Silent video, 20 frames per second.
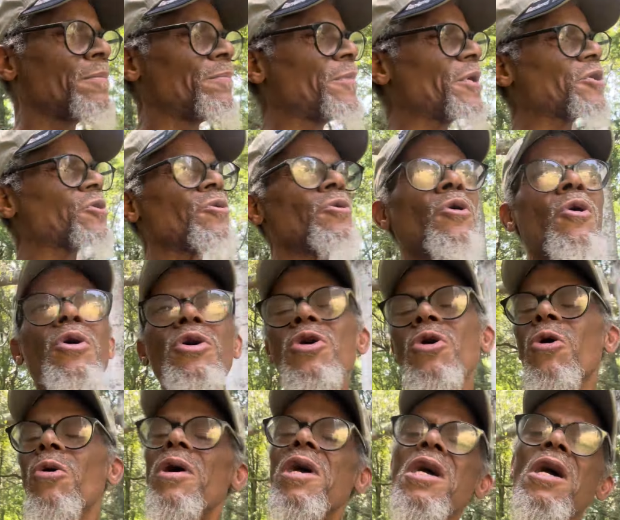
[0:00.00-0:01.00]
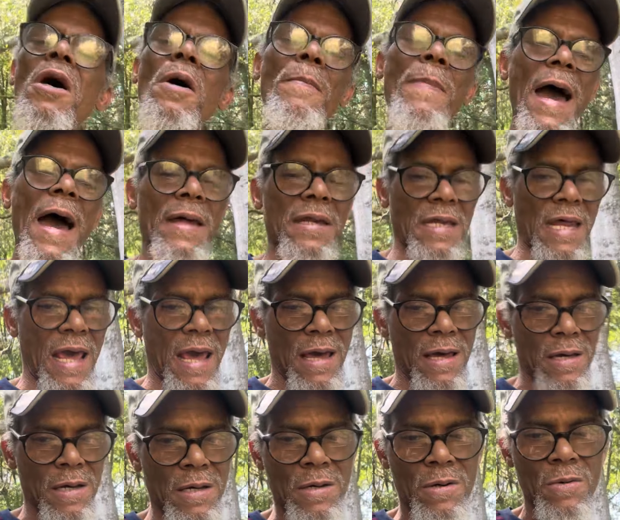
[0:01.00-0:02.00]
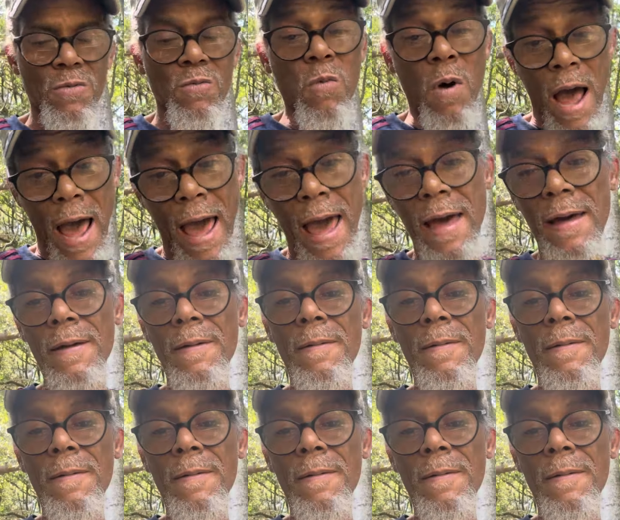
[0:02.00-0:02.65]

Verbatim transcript: But you know, you don't hear about that. Why?